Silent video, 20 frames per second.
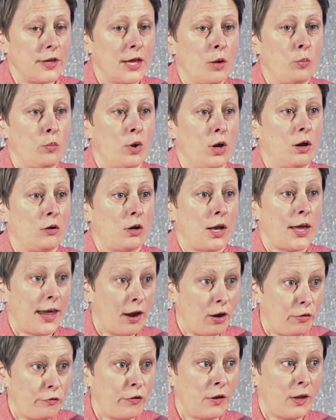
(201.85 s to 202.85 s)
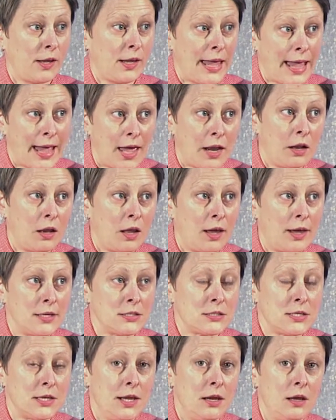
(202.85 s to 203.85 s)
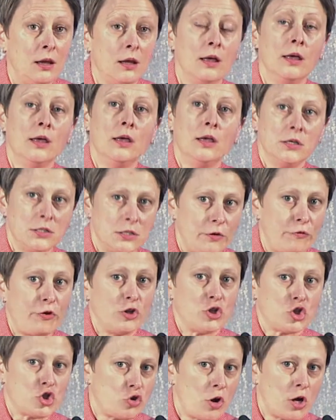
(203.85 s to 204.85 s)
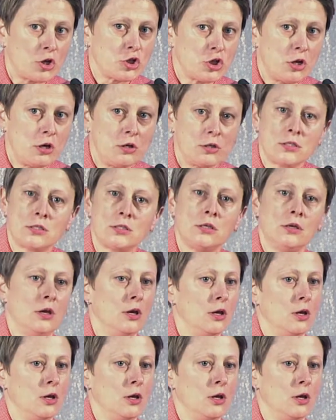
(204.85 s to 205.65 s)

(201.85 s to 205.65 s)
and we're carefully analyzing different structures,